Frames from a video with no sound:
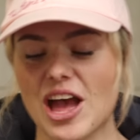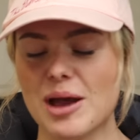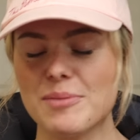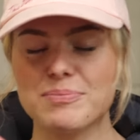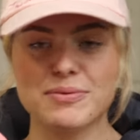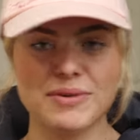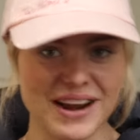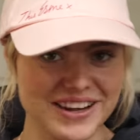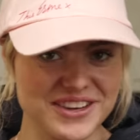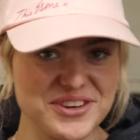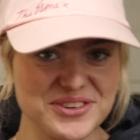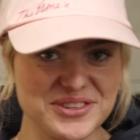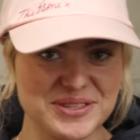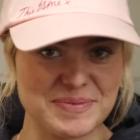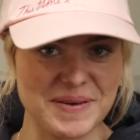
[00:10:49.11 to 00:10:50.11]
a brand
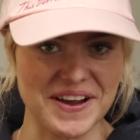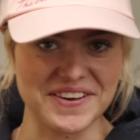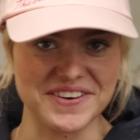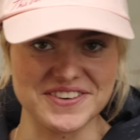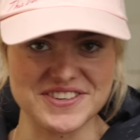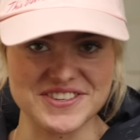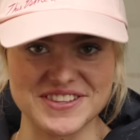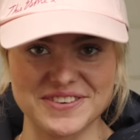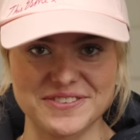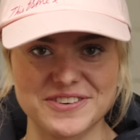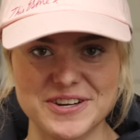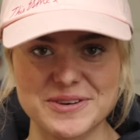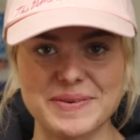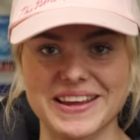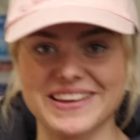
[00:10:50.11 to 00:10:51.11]
new sponge that
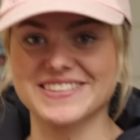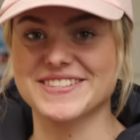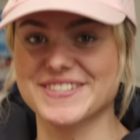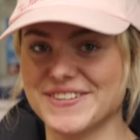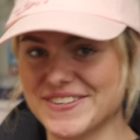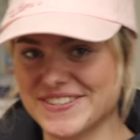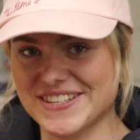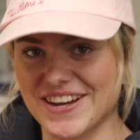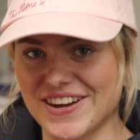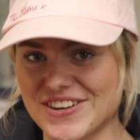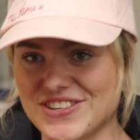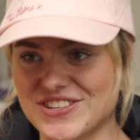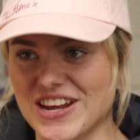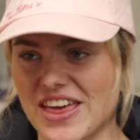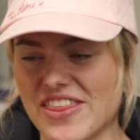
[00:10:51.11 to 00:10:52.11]
Ruby has not
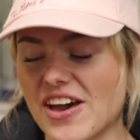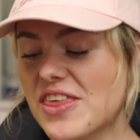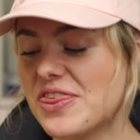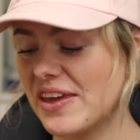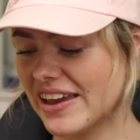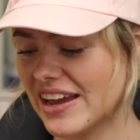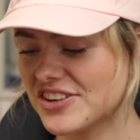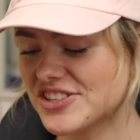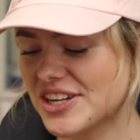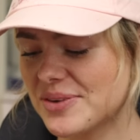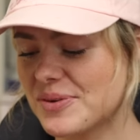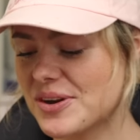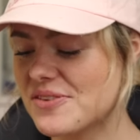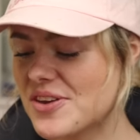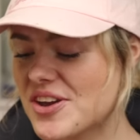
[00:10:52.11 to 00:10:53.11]
touched yet that I think actually
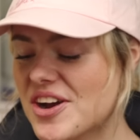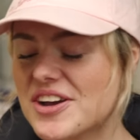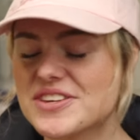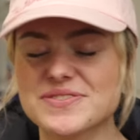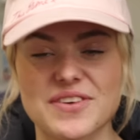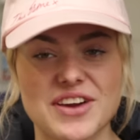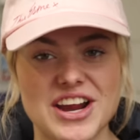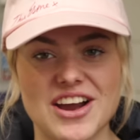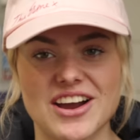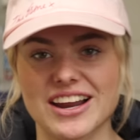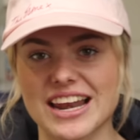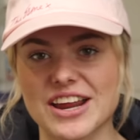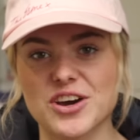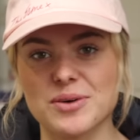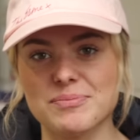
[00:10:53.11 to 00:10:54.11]
one of you guys very
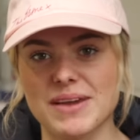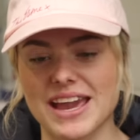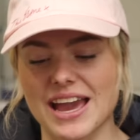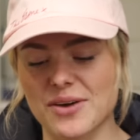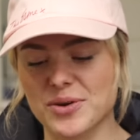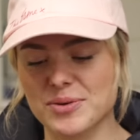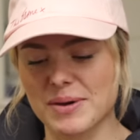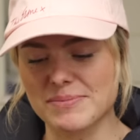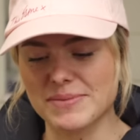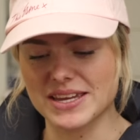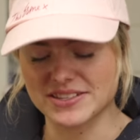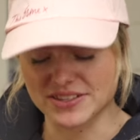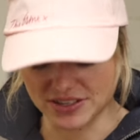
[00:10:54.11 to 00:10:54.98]
kindly got me at one of my meet